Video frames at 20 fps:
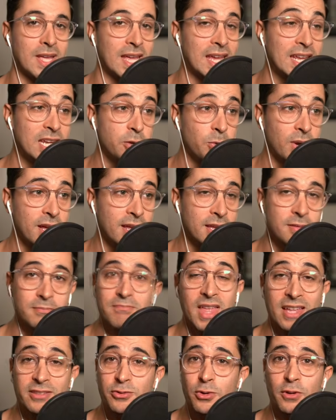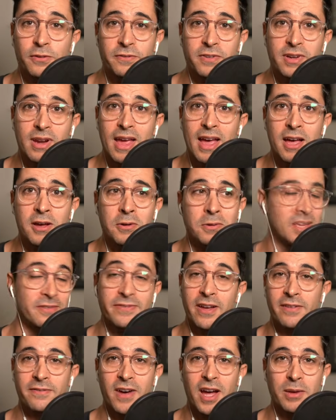Anyway, that's all for now. If
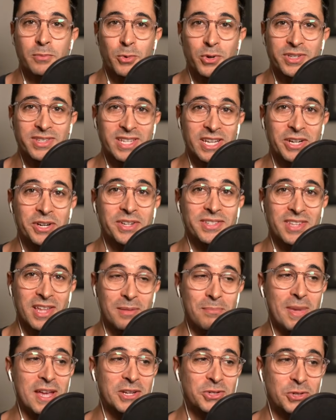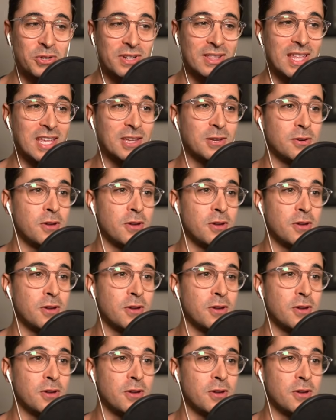I find more secrets, I'll make sure to let you